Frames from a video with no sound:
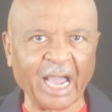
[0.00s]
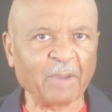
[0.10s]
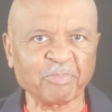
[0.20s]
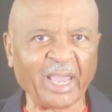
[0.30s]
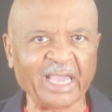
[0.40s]

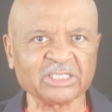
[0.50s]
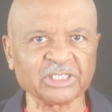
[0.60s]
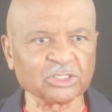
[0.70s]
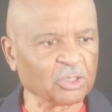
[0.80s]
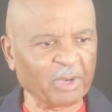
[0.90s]
our past
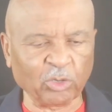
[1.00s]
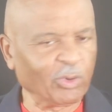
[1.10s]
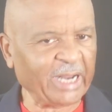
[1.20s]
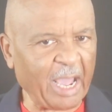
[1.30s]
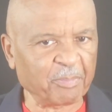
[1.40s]
is. No matter
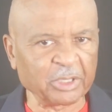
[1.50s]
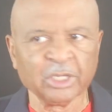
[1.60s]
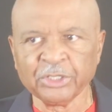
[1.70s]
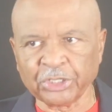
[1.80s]
what happened,